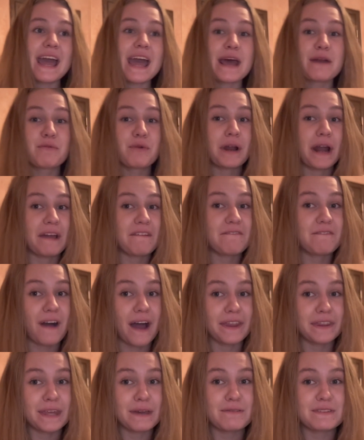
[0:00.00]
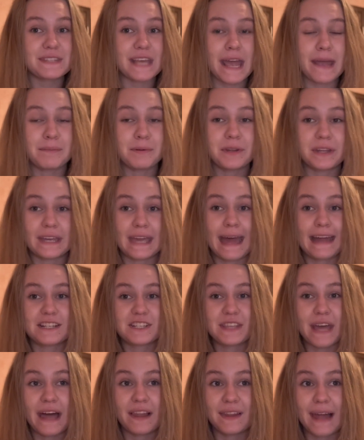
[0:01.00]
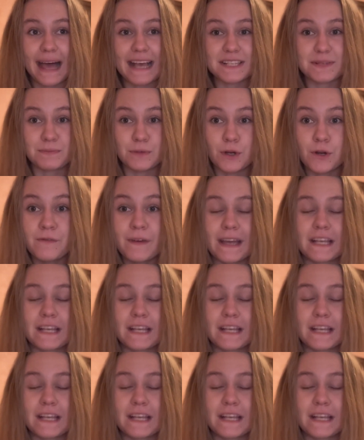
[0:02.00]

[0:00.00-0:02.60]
and when I finally was able to catch that last move,